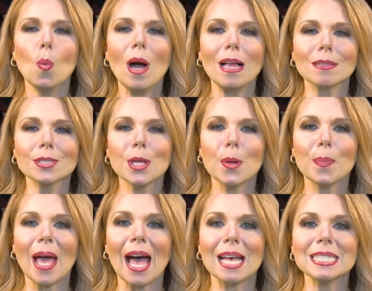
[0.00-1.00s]
While
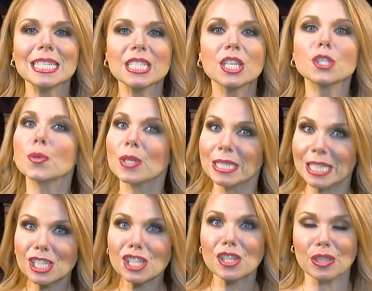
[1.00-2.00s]
topaz is the
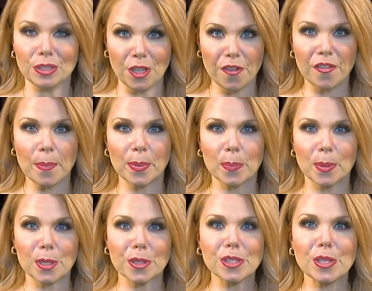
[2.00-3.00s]
traditional November
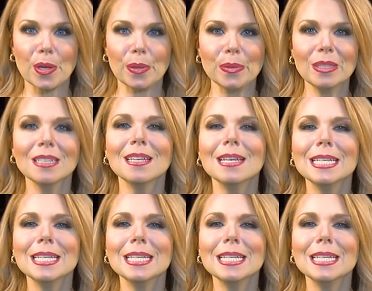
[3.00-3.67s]
birthstone,